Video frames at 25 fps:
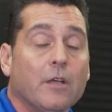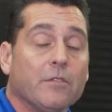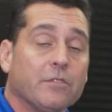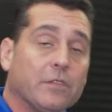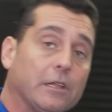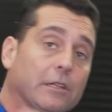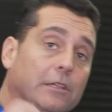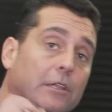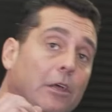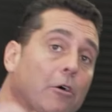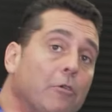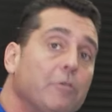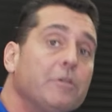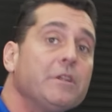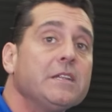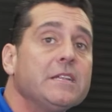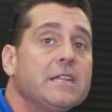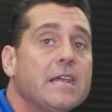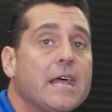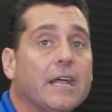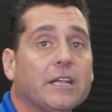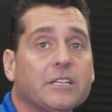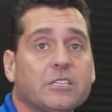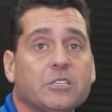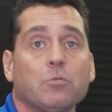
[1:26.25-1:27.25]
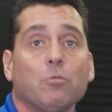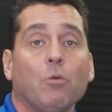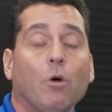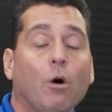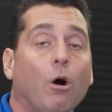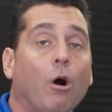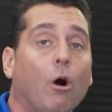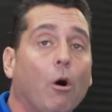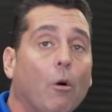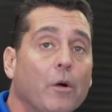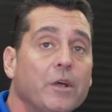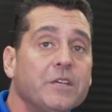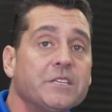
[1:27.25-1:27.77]
The load index will
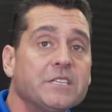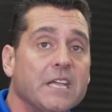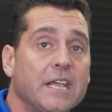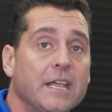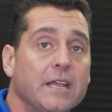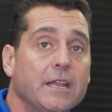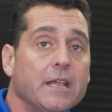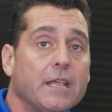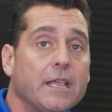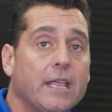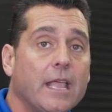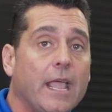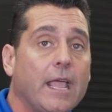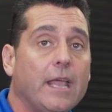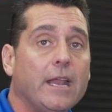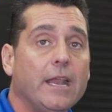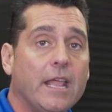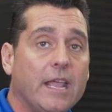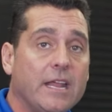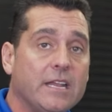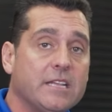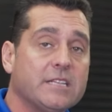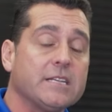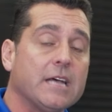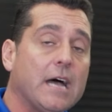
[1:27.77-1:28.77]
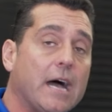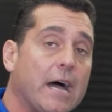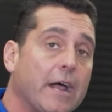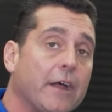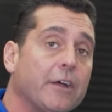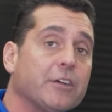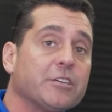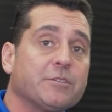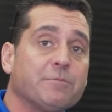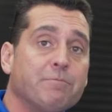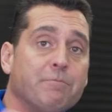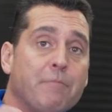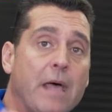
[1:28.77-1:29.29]
always indicate a
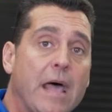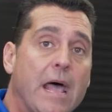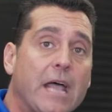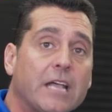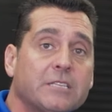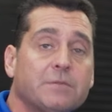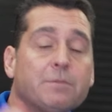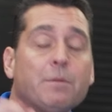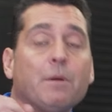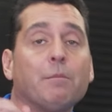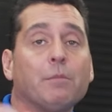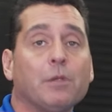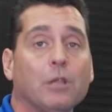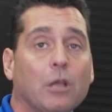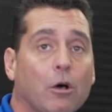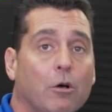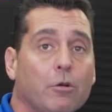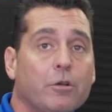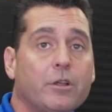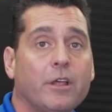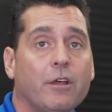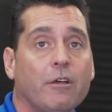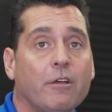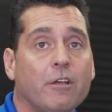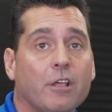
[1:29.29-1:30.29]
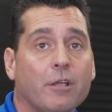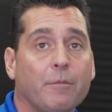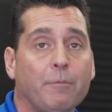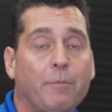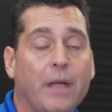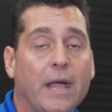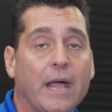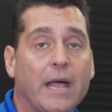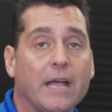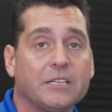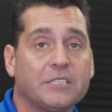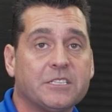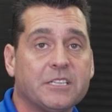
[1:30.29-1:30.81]
tire's maximum load carrying
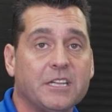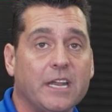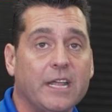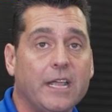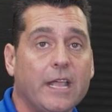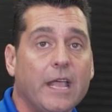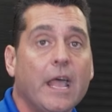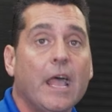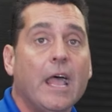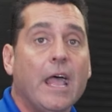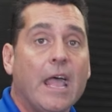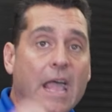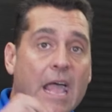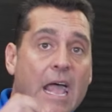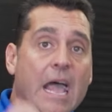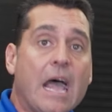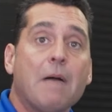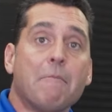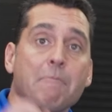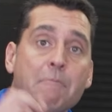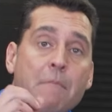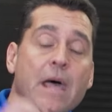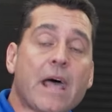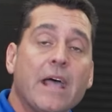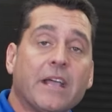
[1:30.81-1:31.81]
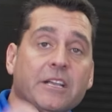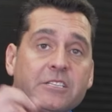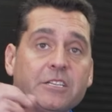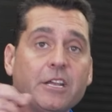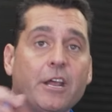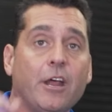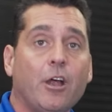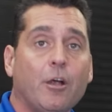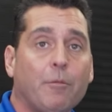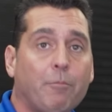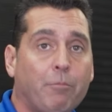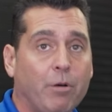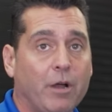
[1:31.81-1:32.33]
capacity at max
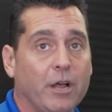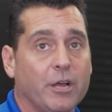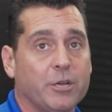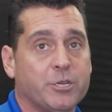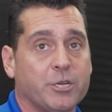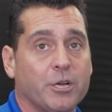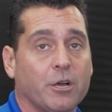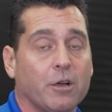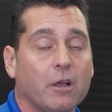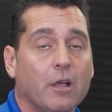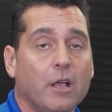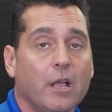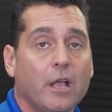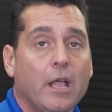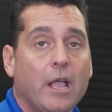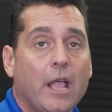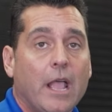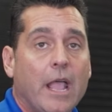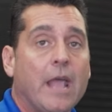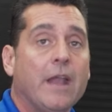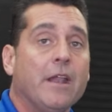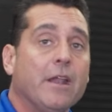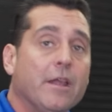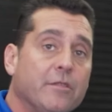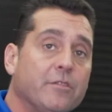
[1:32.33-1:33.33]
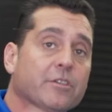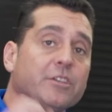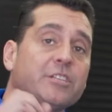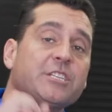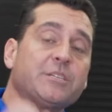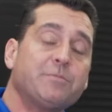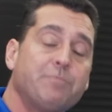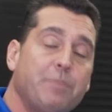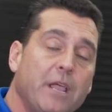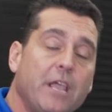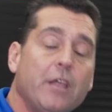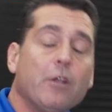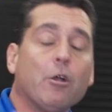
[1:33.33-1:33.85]
air pressure. And then the
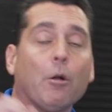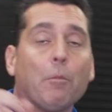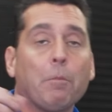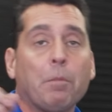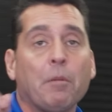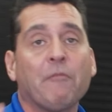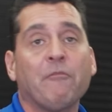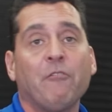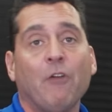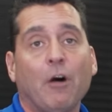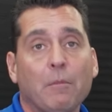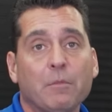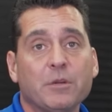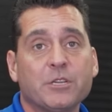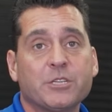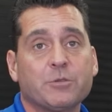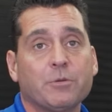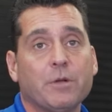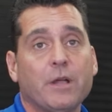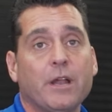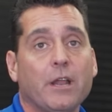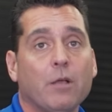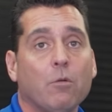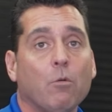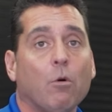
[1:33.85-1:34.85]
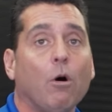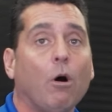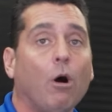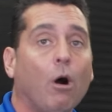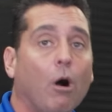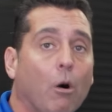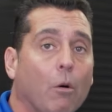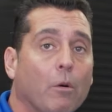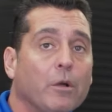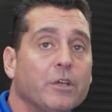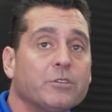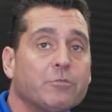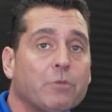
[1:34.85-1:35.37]
speed or performance rating will
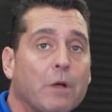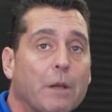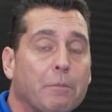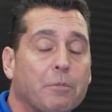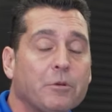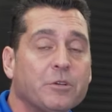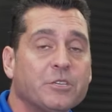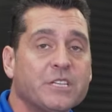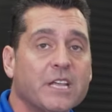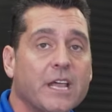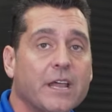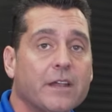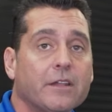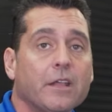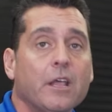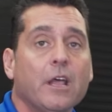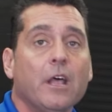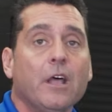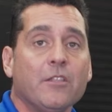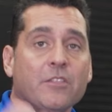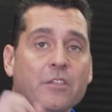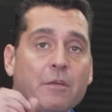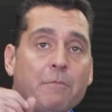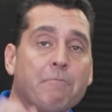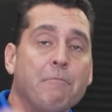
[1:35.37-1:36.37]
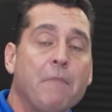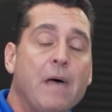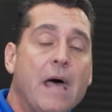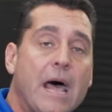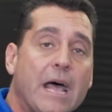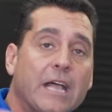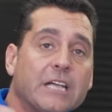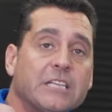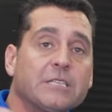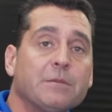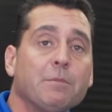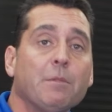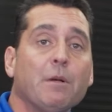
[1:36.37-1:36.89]
always represent the
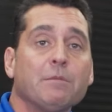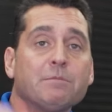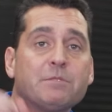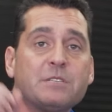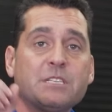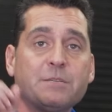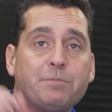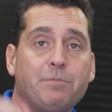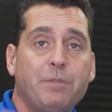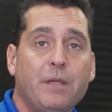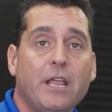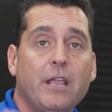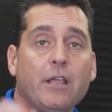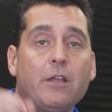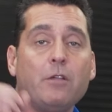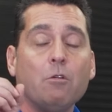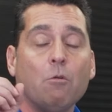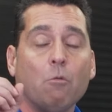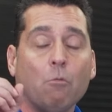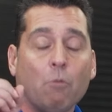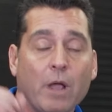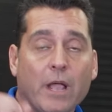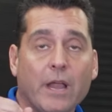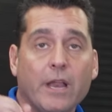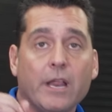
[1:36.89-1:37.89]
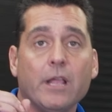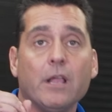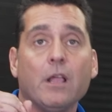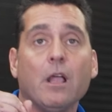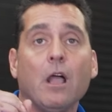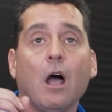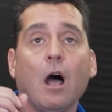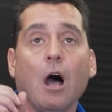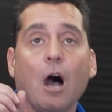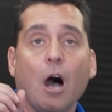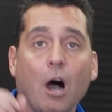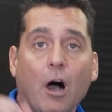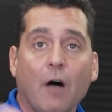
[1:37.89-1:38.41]
maximum speed rating
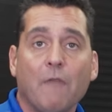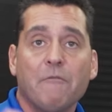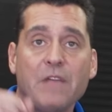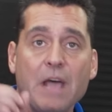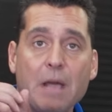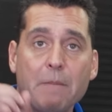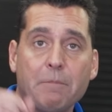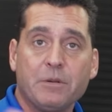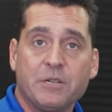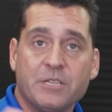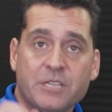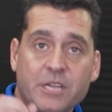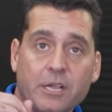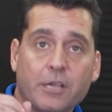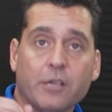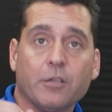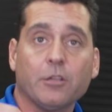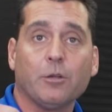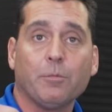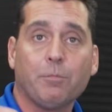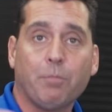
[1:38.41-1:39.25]
of that particular